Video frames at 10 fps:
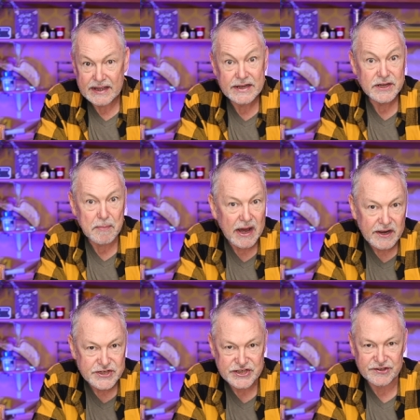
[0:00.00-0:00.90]

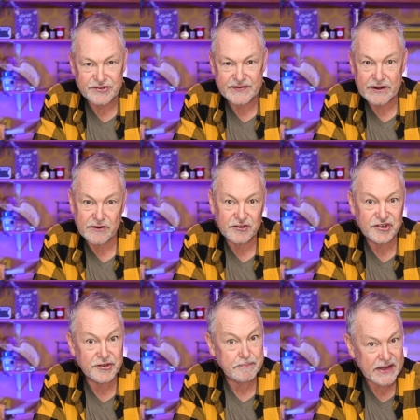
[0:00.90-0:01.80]
entomologists that are
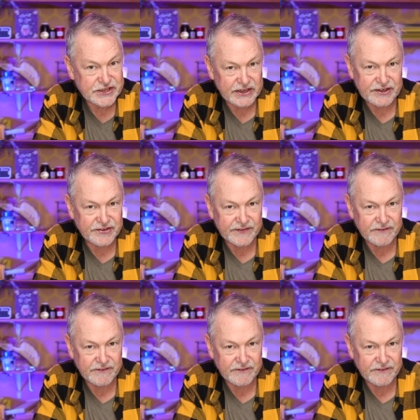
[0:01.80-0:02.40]
specialists